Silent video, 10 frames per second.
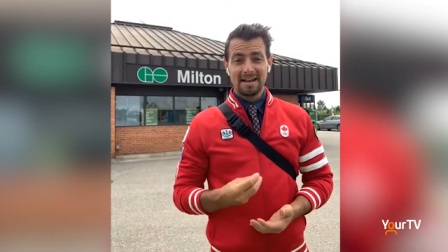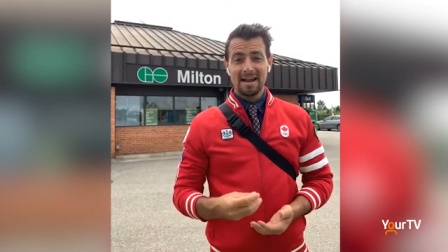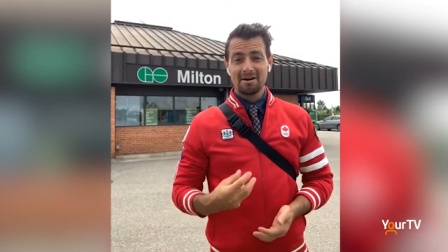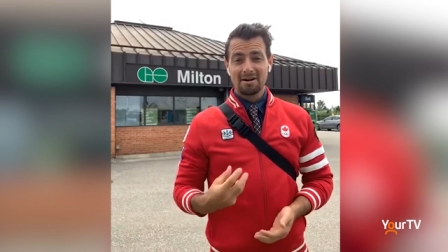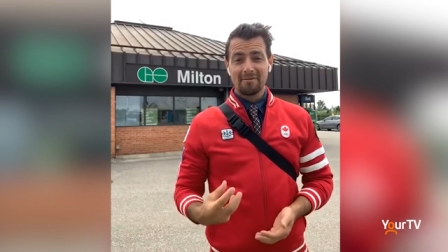
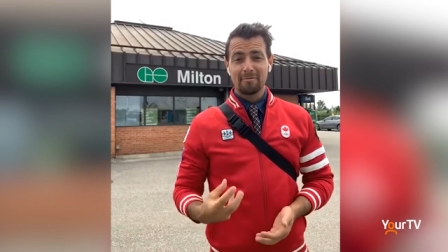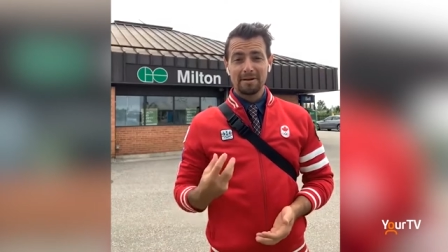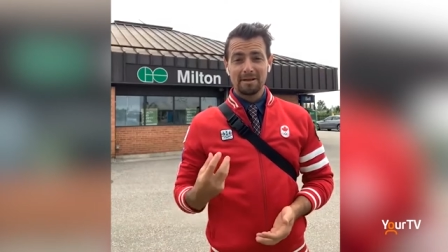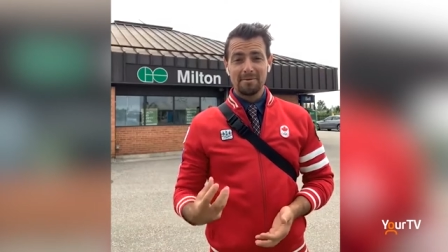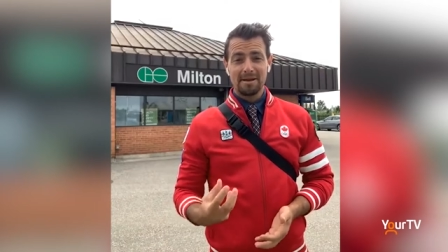today, our
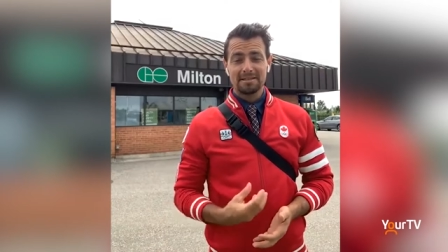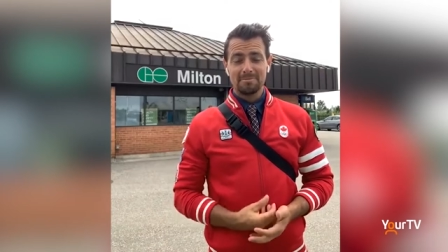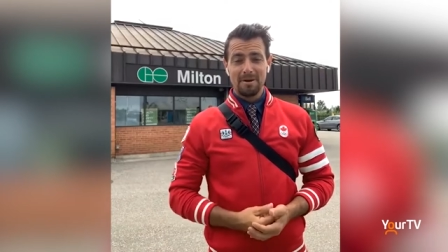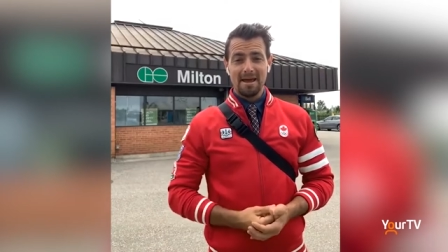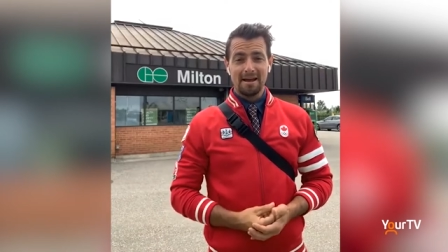government committed
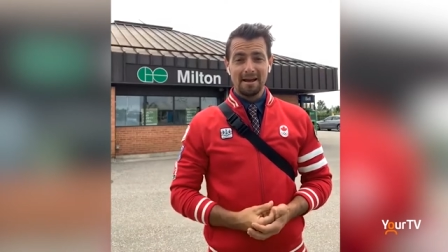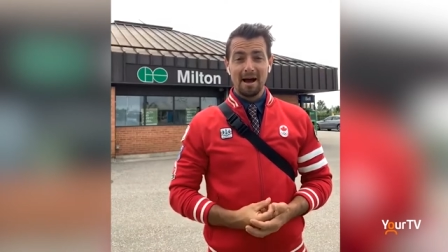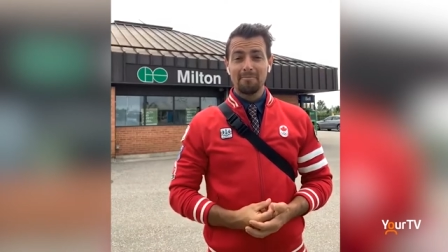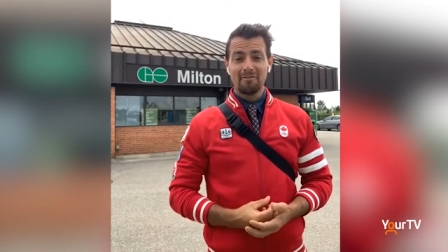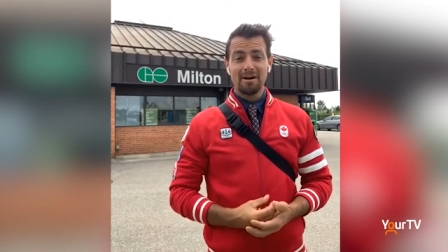to paying
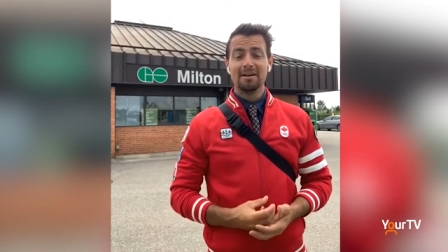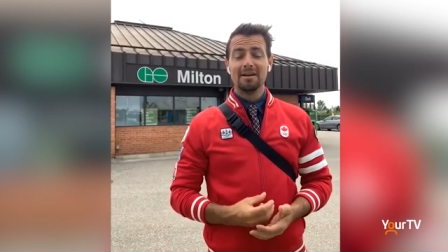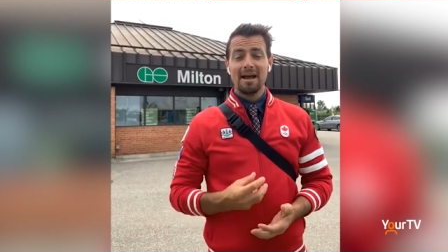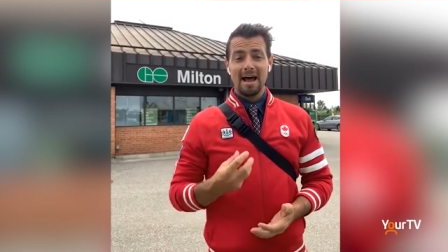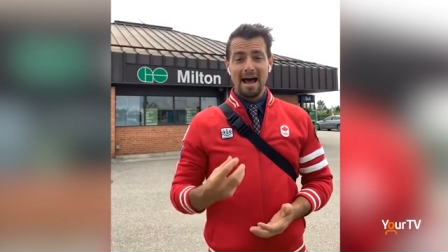upfront
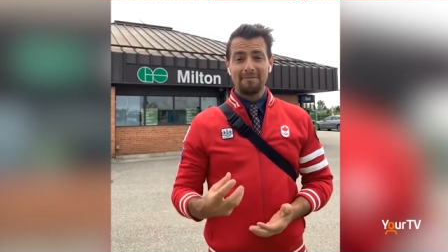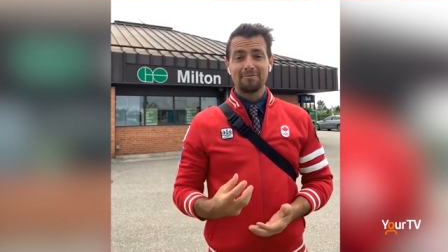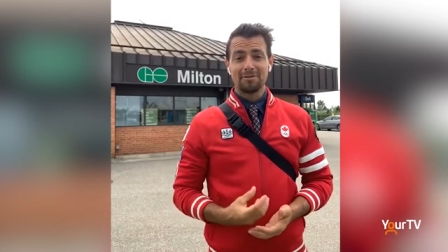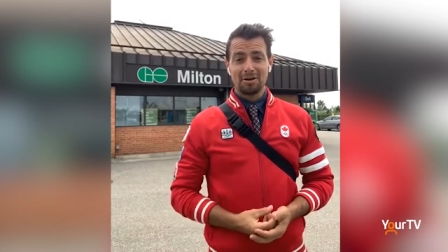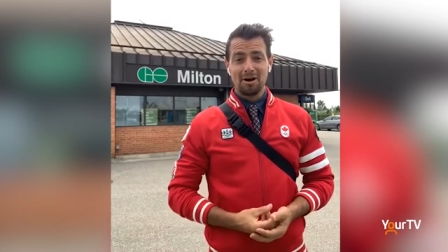half
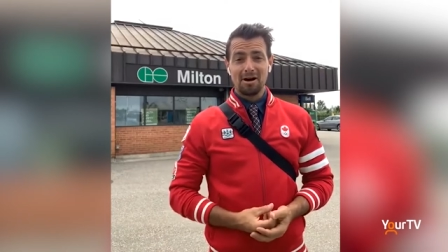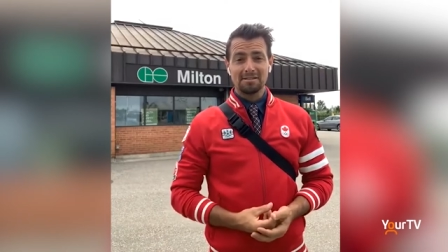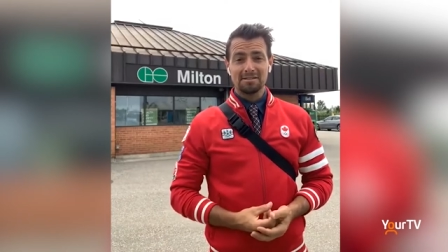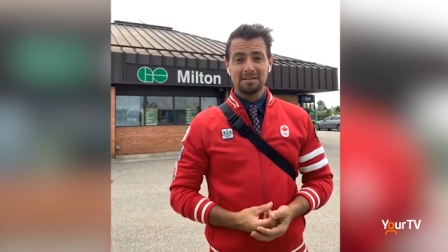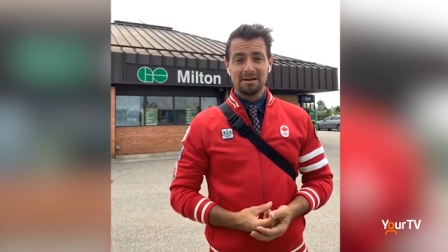of the
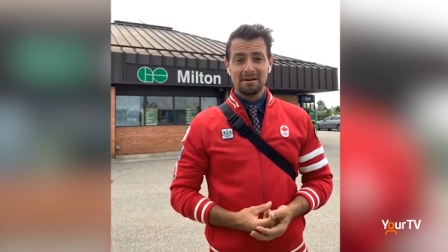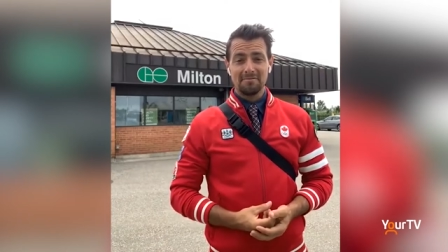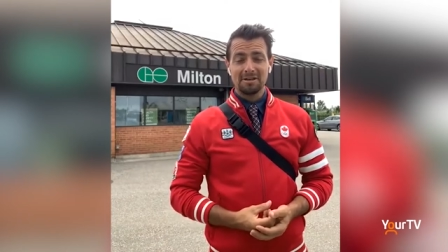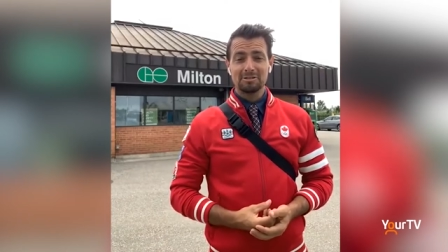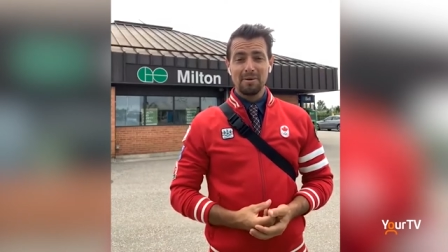cost
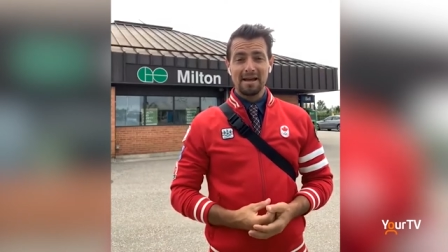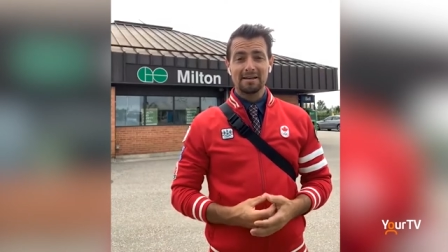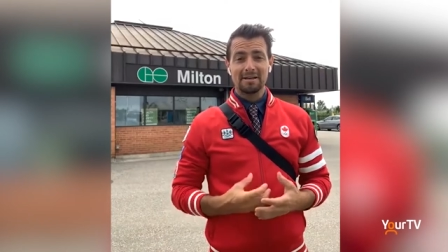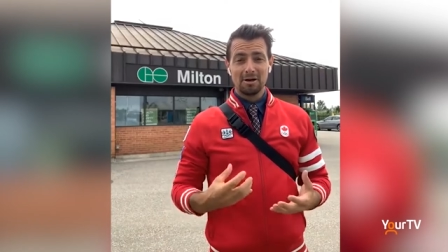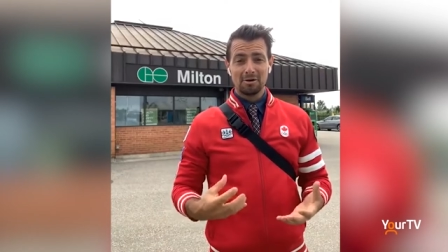of
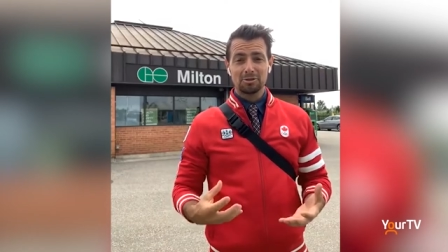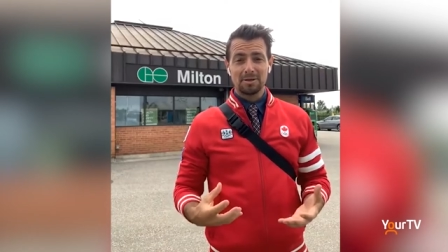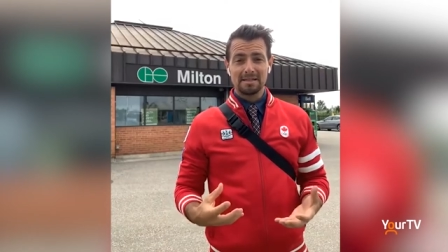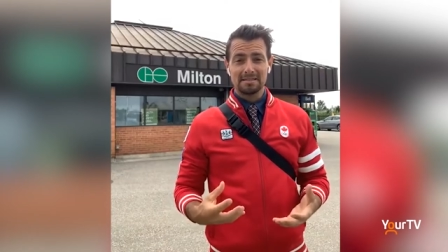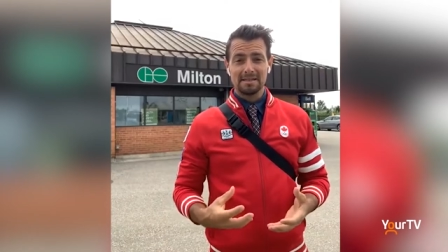expanding GO
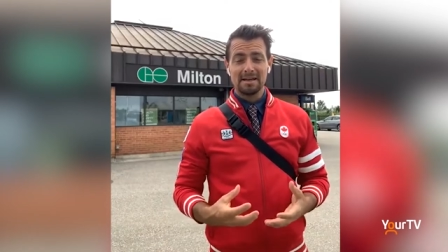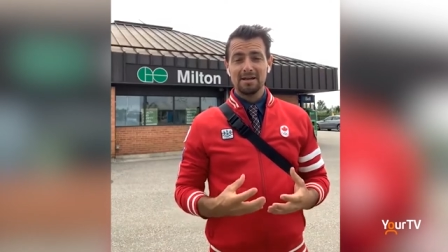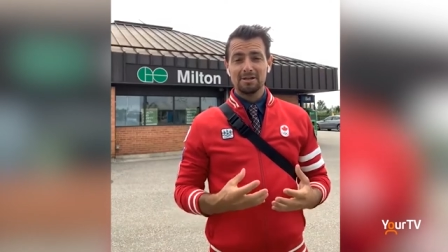Transit